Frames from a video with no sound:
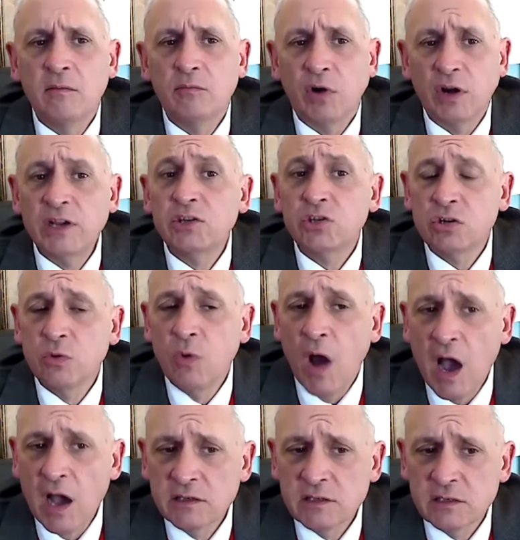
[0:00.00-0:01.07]
brings to
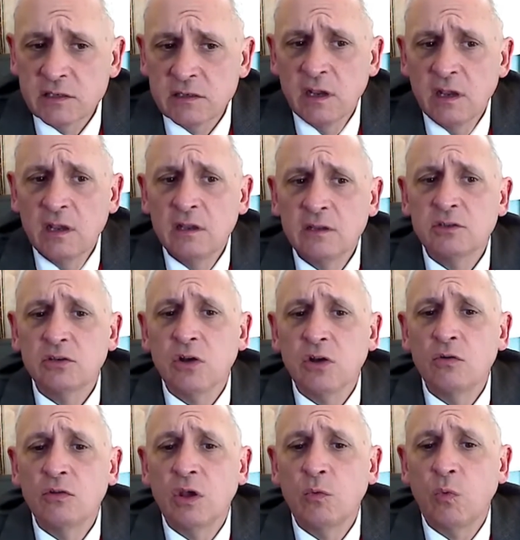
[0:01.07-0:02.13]
us,
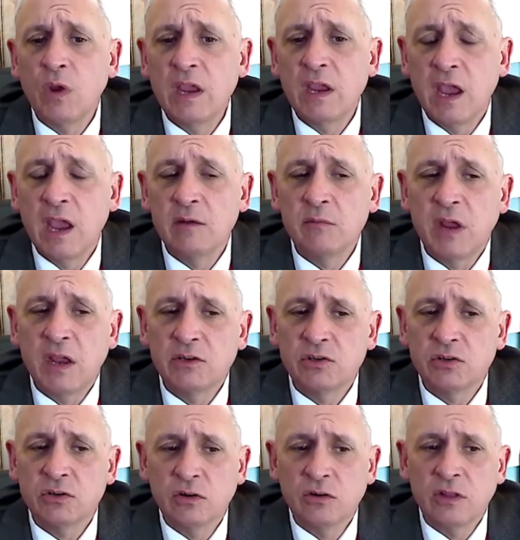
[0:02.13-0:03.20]
so that we can make
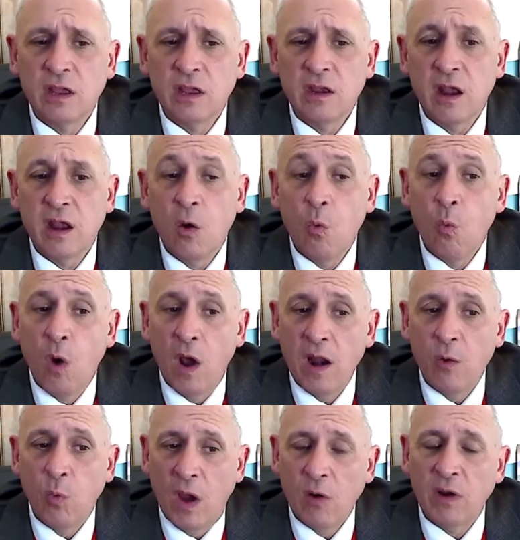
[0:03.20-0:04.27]
sure that
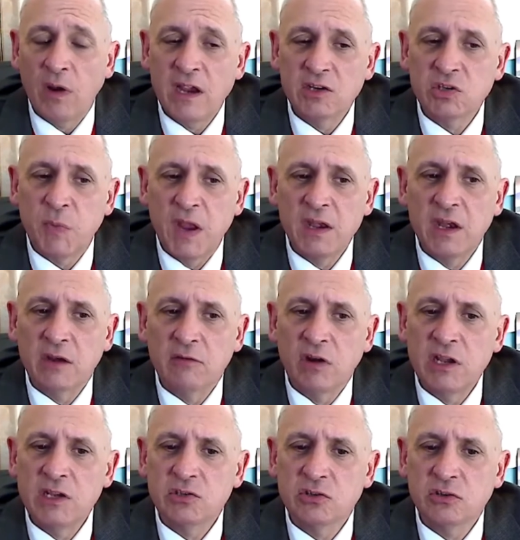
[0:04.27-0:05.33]
where we are spending
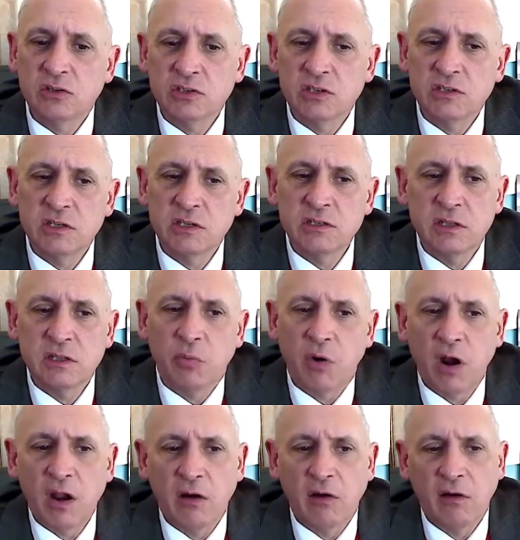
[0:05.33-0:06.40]
resources is the
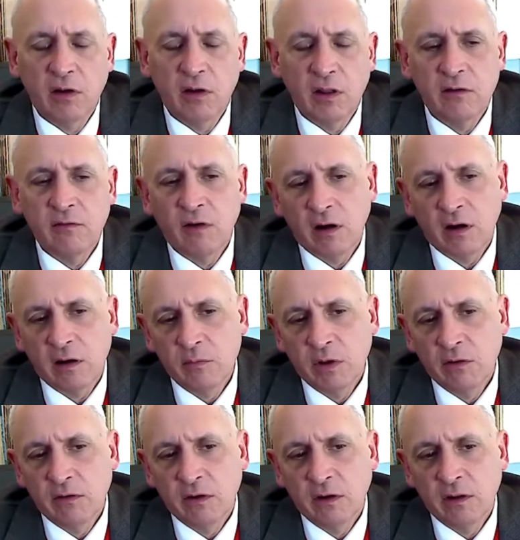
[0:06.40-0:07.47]
priority of our
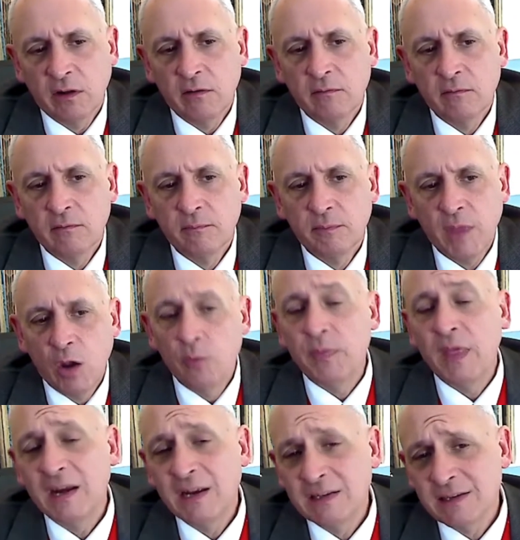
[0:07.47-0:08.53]
community. I hope
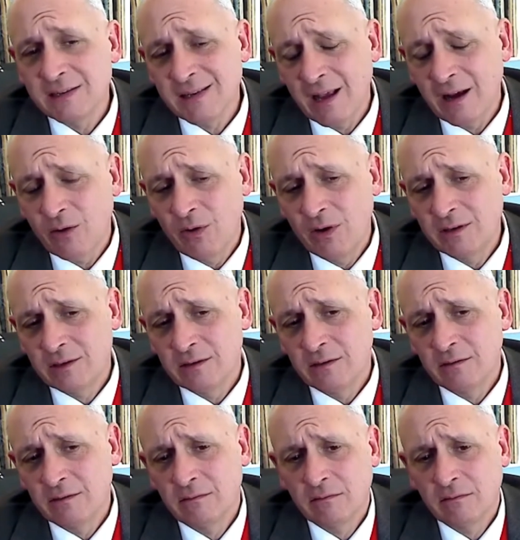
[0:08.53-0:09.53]
that answers that question.